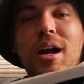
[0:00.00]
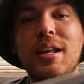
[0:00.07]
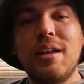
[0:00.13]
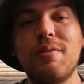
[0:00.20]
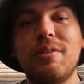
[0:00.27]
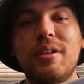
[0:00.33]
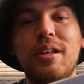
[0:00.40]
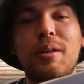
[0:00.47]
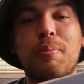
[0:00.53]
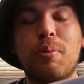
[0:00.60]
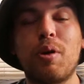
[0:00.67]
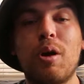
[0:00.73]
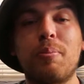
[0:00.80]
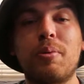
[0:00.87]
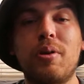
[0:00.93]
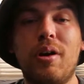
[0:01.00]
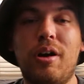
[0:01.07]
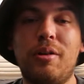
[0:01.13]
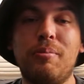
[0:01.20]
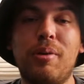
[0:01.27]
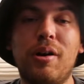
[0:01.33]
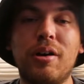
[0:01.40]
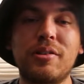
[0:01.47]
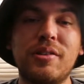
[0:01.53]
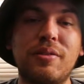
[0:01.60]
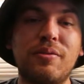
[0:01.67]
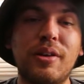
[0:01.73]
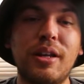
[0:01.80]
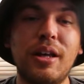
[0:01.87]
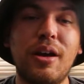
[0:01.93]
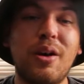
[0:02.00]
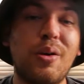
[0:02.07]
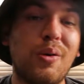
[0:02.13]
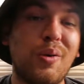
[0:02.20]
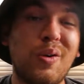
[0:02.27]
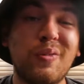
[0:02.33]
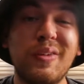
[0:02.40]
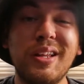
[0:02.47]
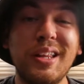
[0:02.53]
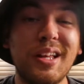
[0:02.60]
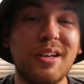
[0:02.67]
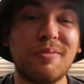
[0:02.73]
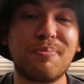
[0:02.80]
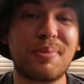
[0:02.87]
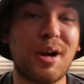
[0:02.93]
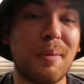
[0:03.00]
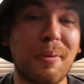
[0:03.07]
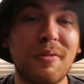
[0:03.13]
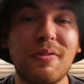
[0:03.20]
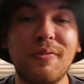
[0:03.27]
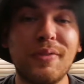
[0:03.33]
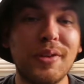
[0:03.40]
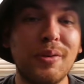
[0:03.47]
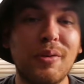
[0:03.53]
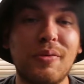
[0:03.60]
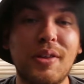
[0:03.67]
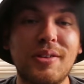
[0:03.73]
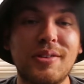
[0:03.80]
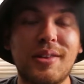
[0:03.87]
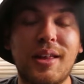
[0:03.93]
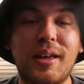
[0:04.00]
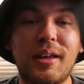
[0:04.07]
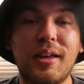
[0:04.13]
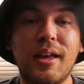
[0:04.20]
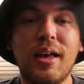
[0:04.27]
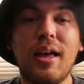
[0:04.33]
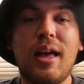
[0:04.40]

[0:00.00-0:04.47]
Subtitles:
I never did a proper unboxing video or really a proper review of this thing.